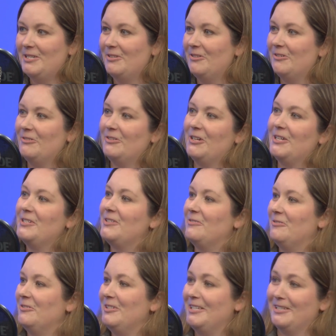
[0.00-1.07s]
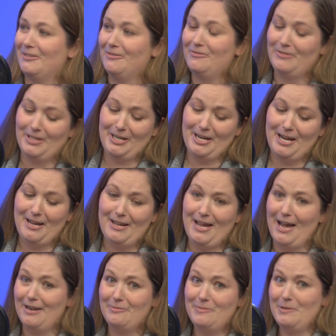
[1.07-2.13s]
to go to law school, figure out
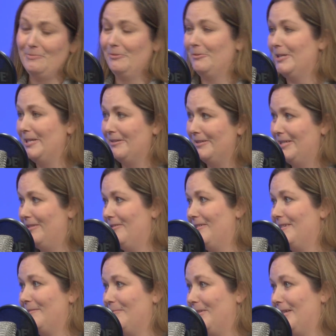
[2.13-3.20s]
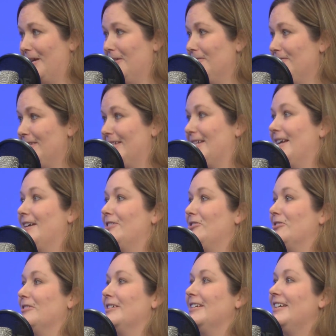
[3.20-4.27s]
how do people legally do this themselves and
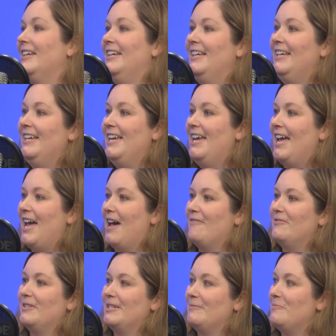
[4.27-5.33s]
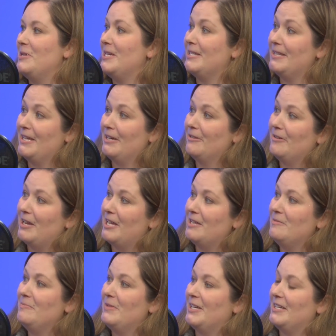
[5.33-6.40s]
actually have it be in their
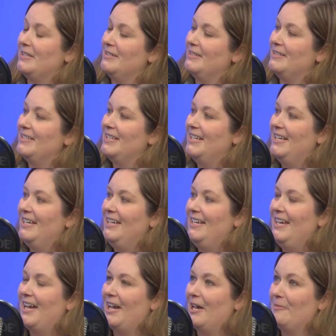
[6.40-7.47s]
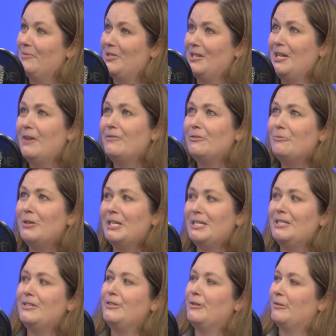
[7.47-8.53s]
name. And so I never
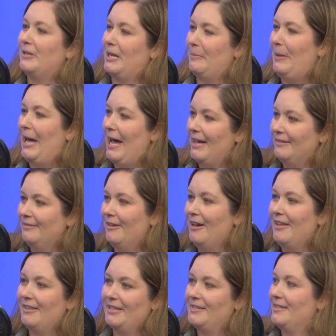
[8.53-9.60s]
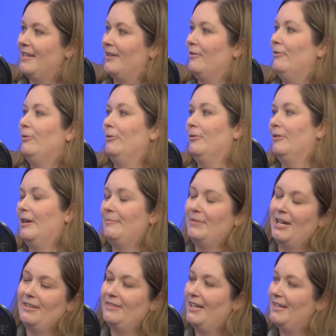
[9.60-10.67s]
wanted to do like patent law. That's like a whole, I'm
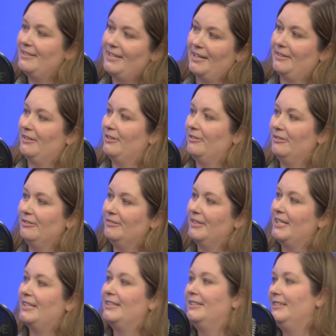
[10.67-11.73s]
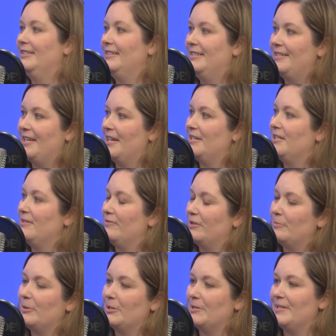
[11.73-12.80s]
not that technical, like scientific
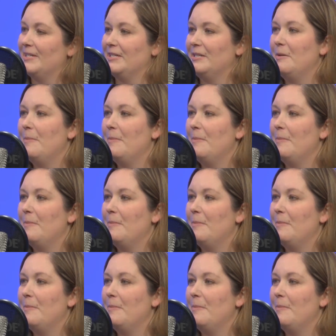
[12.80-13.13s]
person.